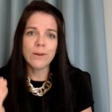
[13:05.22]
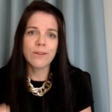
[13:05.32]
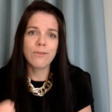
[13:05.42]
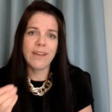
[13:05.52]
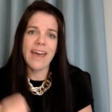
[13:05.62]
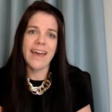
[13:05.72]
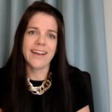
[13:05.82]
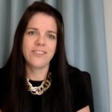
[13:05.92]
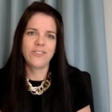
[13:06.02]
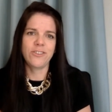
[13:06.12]
will
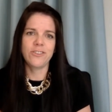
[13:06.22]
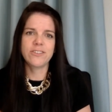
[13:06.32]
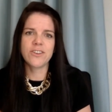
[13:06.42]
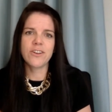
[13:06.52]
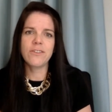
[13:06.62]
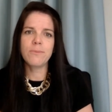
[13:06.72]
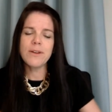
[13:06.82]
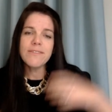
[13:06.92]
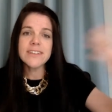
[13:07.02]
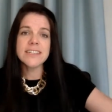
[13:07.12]
react to. So
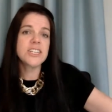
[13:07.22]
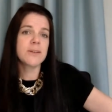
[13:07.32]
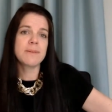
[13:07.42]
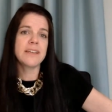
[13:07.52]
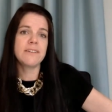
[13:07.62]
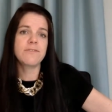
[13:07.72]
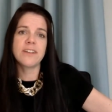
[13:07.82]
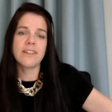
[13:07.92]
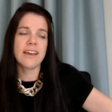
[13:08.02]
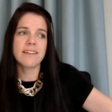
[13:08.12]
previously she
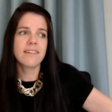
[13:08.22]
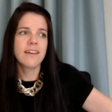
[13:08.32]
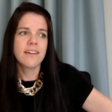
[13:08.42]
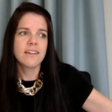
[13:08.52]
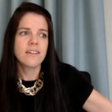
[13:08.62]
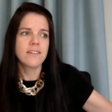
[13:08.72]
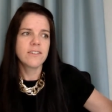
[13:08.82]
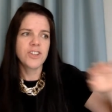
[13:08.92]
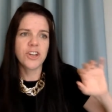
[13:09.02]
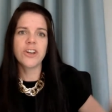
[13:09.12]
believed that
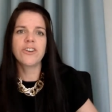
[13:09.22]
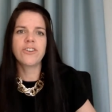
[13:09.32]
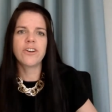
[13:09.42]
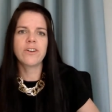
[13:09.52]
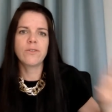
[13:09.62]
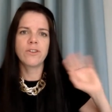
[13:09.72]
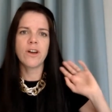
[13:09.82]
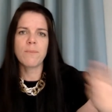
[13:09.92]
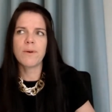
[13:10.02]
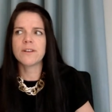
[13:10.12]
she couldn't do it,
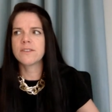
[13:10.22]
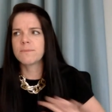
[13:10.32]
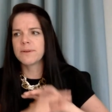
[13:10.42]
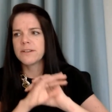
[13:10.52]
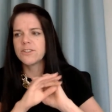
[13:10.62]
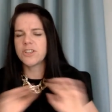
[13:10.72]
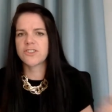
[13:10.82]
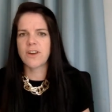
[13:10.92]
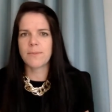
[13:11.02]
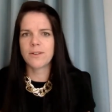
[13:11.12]
not possible. She
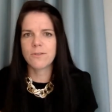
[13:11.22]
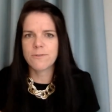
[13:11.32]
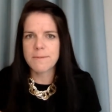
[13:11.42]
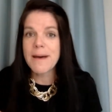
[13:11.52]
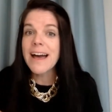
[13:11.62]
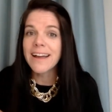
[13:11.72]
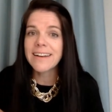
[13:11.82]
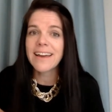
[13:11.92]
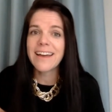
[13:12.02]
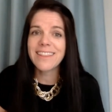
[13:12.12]
scrapped it off her
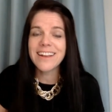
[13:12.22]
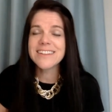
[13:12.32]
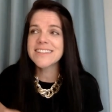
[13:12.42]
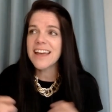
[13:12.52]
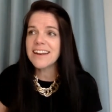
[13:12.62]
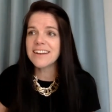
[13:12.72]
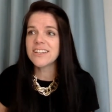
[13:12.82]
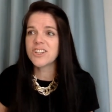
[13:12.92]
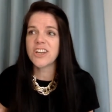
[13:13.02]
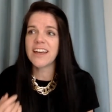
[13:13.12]
mind. And then
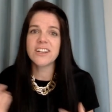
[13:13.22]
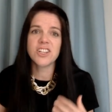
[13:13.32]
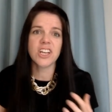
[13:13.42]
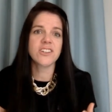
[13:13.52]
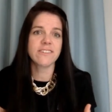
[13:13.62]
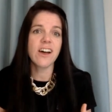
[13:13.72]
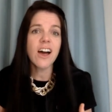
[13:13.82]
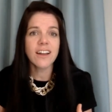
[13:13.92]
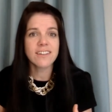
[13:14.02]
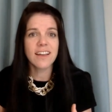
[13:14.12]
suddenly she had a change of
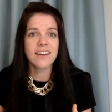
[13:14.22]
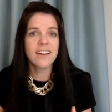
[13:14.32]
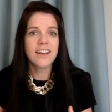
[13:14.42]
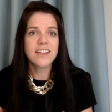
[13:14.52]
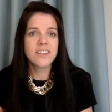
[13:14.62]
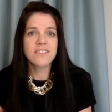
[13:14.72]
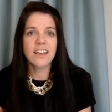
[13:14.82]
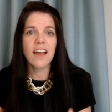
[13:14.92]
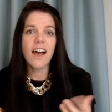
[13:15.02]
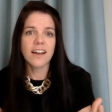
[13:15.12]
heart and she
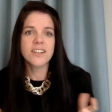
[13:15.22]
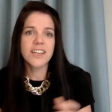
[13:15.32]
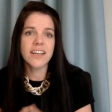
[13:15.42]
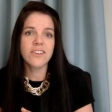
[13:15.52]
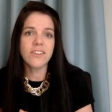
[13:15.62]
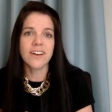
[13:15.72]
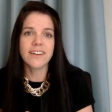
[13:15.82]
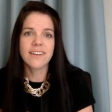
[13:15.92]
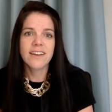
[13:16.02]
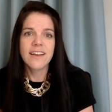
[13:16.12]
was like, oh, she can do
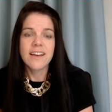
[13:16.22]
it.